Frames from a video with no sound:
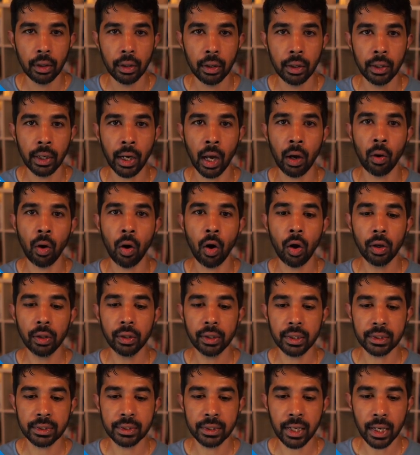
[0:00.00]
Now all
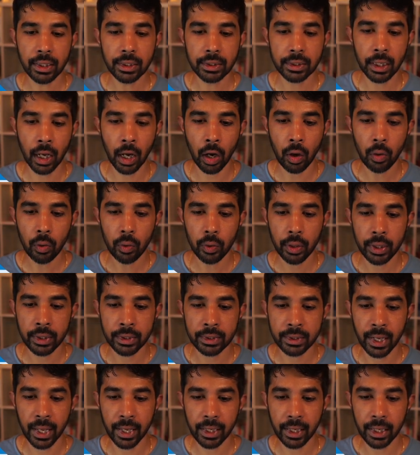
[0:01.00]
this does now is
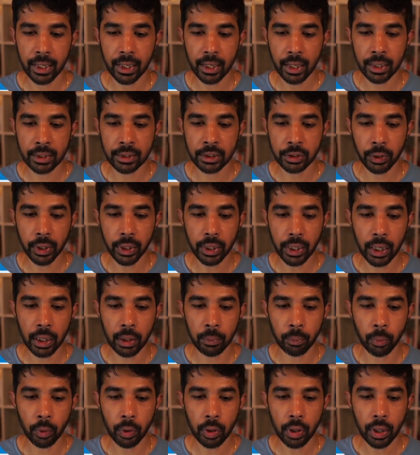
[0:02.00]
take in a string
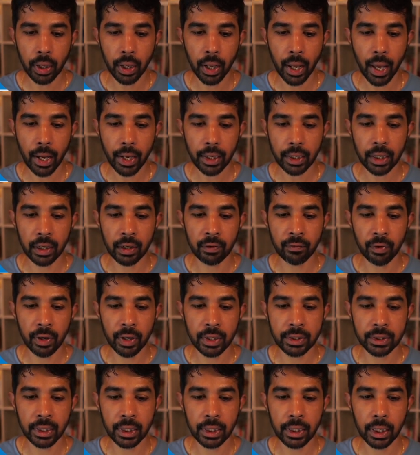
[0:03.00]
input and
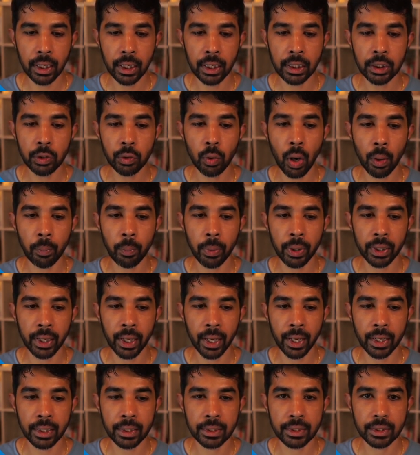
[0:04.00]
converts it into
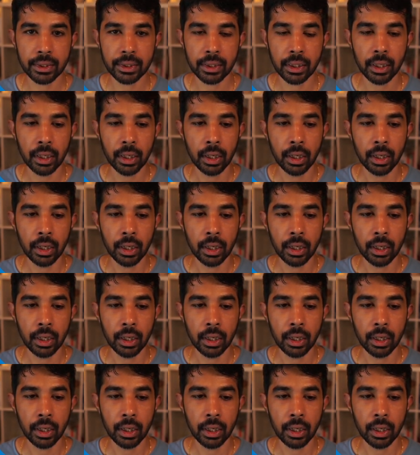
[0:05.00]
uppercase.